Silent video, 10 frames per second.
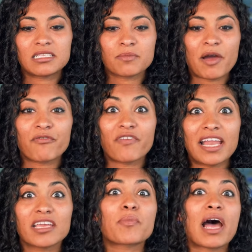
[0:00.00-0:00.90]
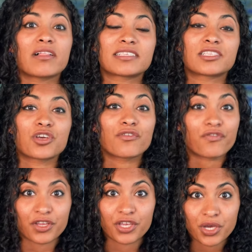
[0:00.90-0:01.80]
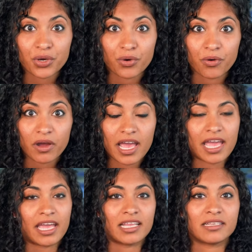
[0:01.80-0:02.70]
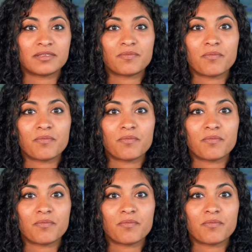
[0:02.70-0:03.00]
it's about finding a balance that's good for you and